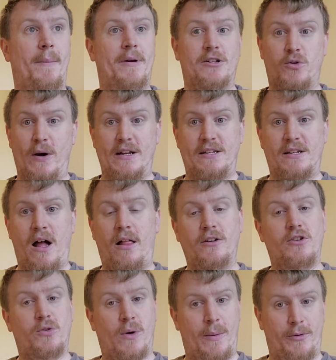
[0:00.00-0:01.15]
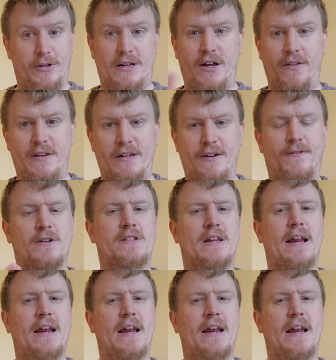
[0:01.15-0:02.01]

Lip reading: is quite solid. You're able to tell the difference.